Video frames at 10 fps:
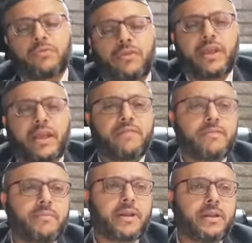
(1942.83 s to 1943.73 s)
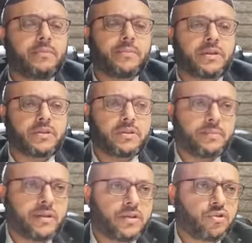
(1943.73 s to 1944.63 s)
I want to thank everybody for
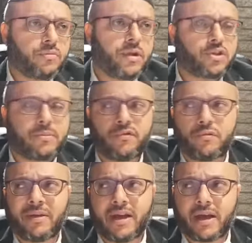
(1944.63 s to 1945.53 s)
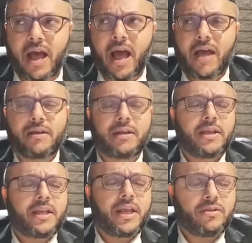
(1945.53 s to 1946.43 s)
participating. May Hashem give you beracha
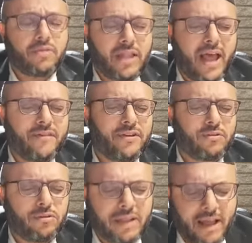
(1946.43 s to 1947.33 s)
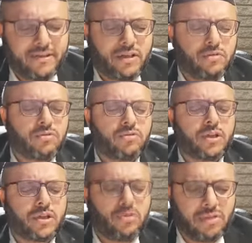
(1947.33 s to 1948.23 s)
in your life, in good livelihood,
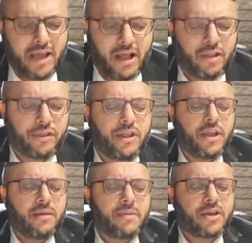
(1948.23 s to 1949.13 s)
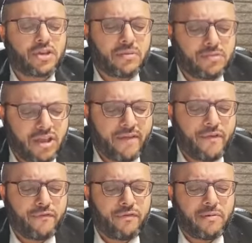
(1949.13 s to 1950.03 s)
and in good health. May Hashem save
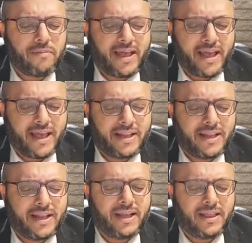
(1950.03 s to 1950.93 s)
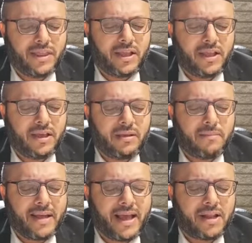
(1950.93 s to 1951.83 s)
you from
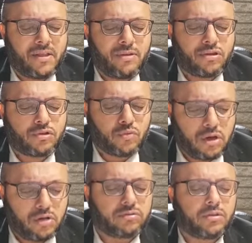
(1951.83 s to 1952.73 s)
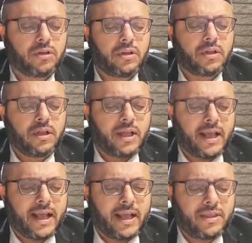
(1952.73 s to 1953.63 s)
anything bad in this world.
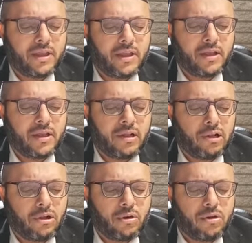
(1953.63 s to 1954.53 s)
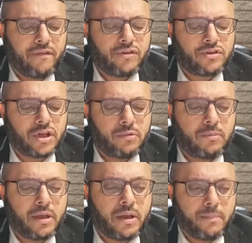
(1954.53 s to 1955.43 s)
And the glory of Hashem will
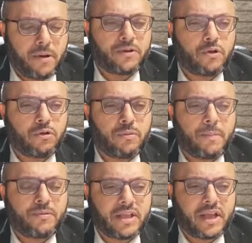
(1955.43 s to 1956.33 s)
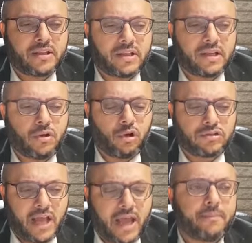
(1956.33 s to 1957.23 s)
be upon you, will be protected at all
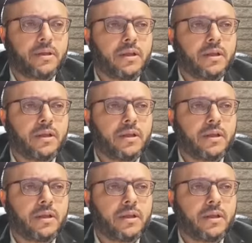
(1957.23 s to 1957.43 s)
time.